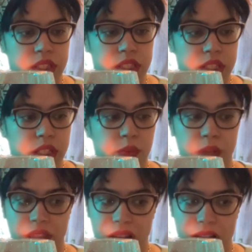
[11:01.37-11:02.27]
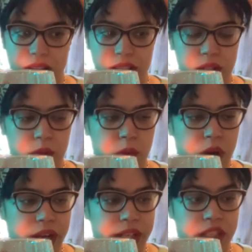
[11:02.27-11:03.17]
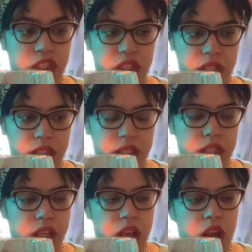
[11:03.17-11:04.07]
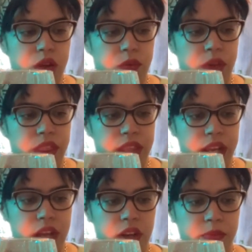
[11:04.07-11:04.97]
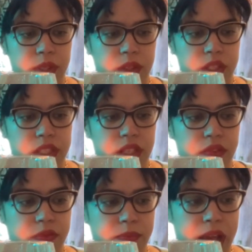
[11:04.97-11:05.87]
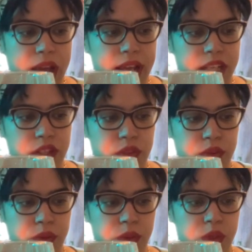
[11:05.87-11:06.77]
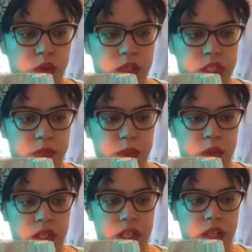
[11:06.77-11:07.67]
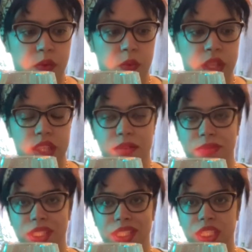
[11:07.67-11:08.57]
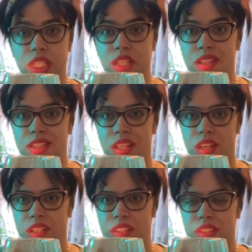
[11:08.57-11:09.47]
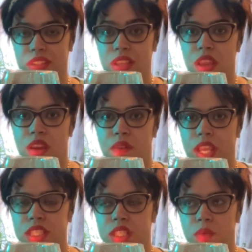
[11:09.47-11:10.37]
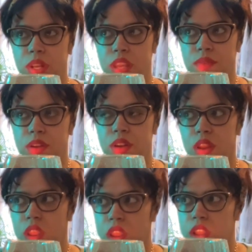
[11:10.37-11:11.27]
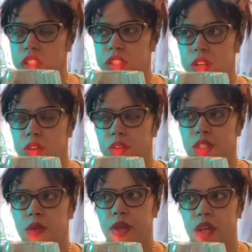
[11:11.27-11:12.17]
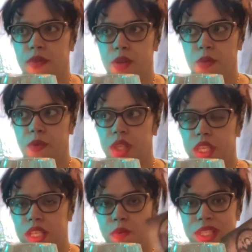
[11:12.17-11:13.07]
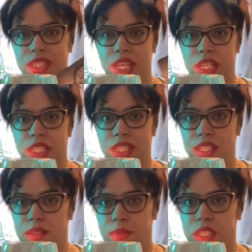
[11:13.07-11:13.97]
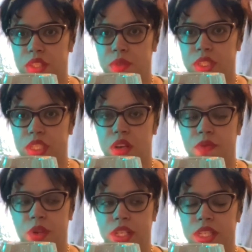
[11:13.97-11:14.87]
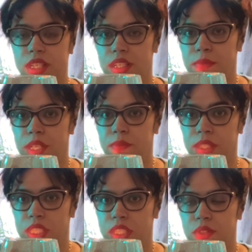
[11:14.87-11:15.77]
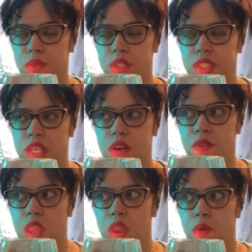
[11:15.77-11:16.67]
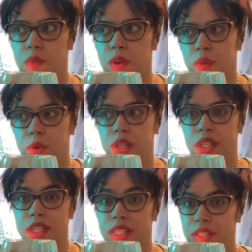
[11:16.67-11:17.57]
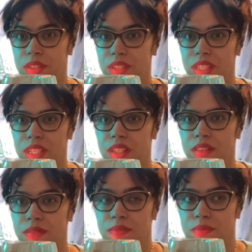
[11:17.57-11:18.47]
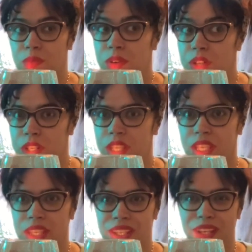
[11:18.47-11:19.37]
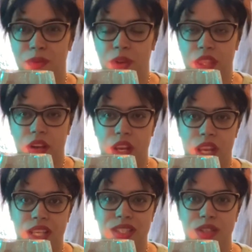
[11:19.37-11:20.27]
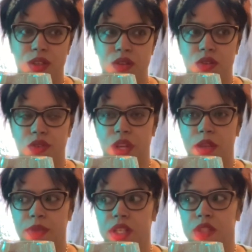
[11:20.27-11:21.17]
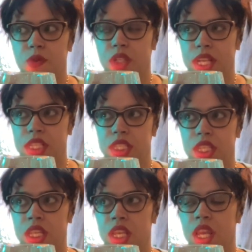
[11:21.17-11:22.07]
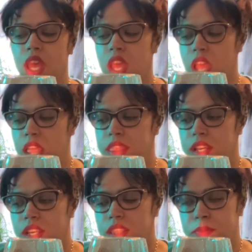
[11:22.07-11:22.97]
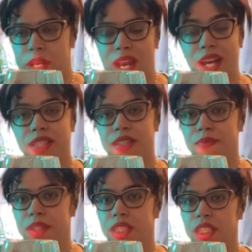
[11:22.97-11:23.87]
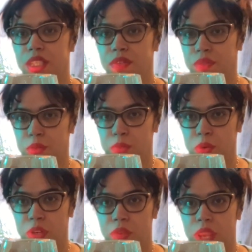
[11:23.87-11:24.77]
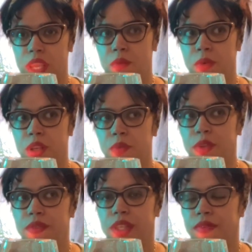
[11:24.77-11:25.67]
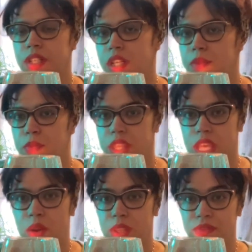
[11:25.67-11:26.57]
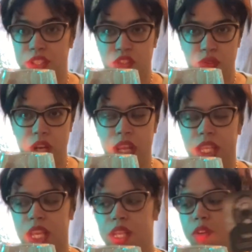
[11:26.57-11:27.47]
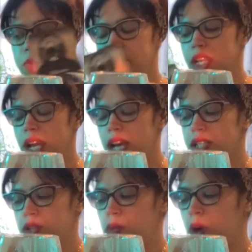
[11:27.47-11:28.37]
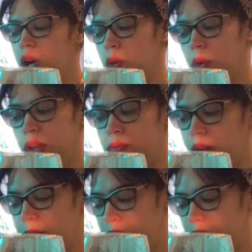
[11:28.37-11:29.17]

see with eyes wide shut, for they are mirrors of mad and truth only spoken with bleeding tongues, right? So whenever we set any limits to ourselves, or any limited beliefs to ourselves, we're literally looking with our eyes closed, right? Because we're not seeing the possibility for more, right? We've given up without even trying, and you're being asked to walk away from